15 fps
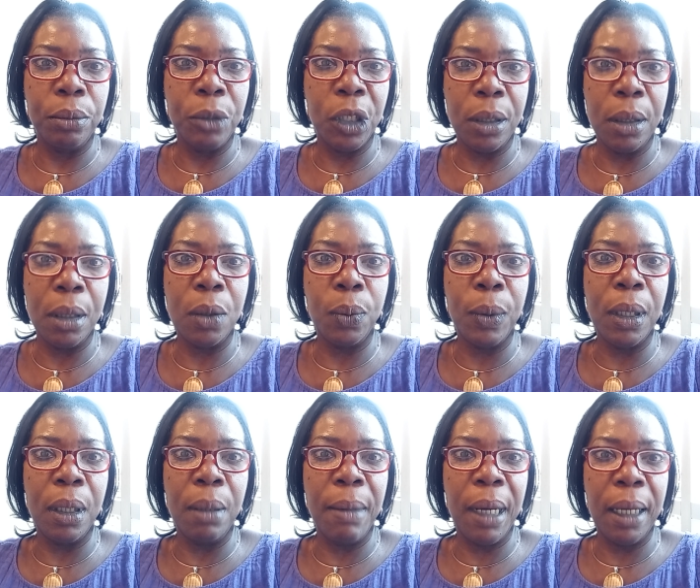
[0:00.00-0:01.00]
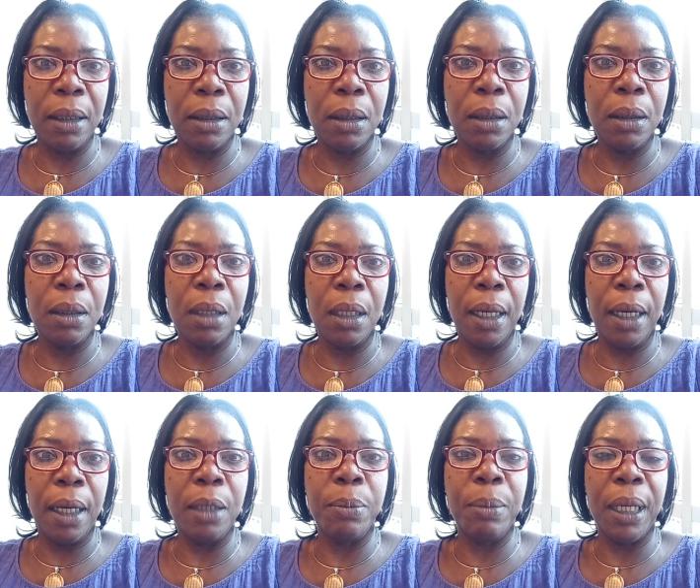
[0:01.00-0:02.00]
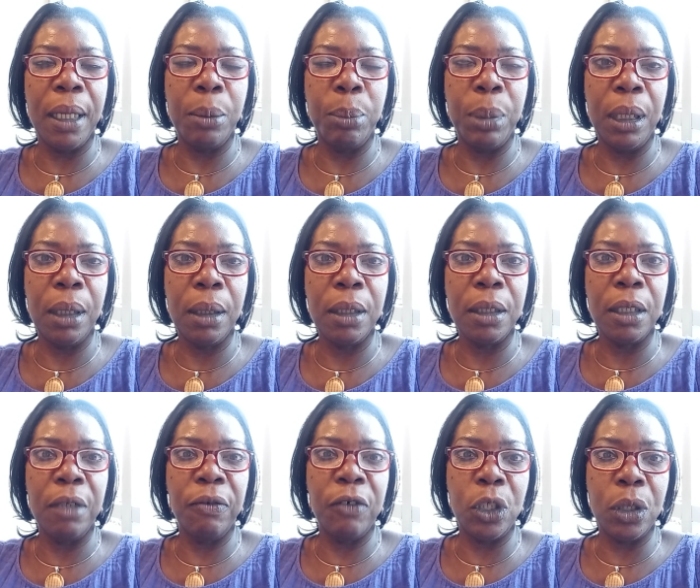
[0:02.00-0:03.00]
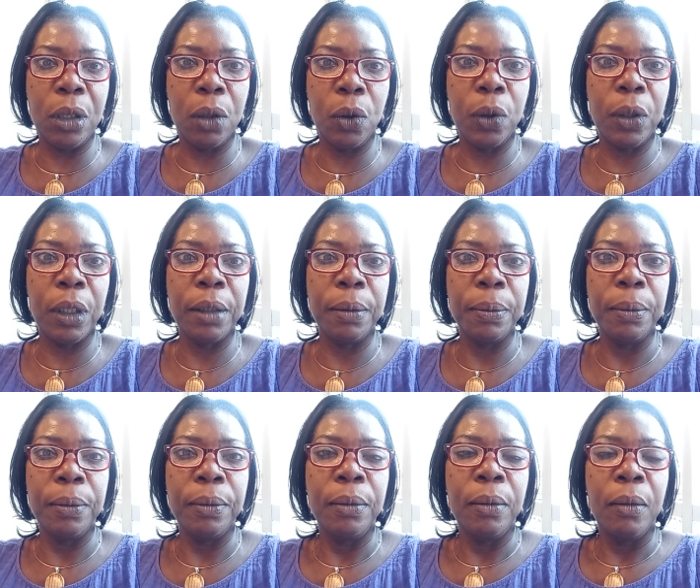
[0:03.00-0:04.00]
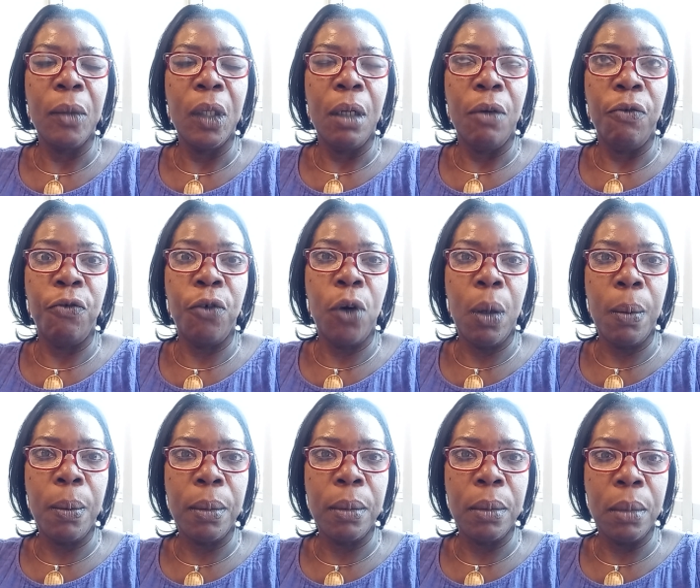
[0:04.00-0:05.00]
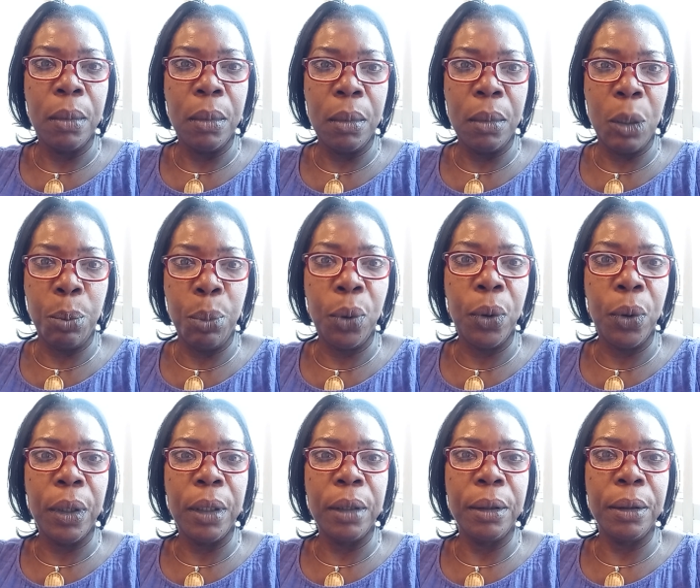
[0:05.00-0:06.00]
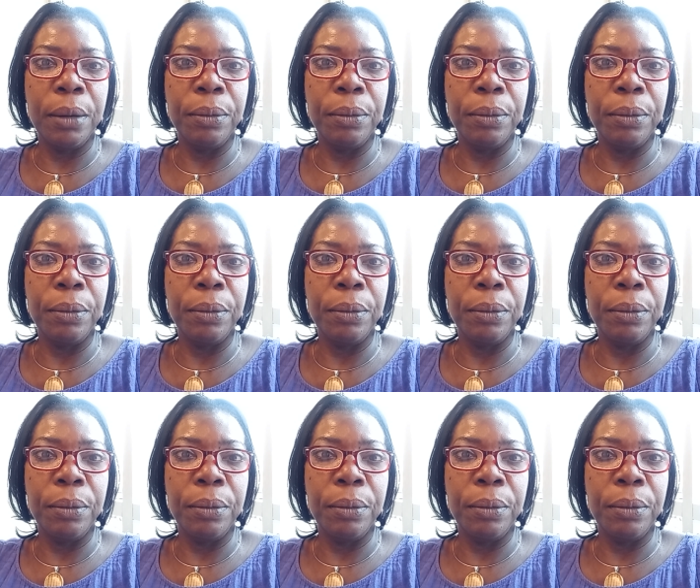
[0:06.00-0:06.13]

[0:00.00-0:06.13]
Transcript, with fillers: Justice Wendy Matheson, denied my appeal in the Divisional Court from the board,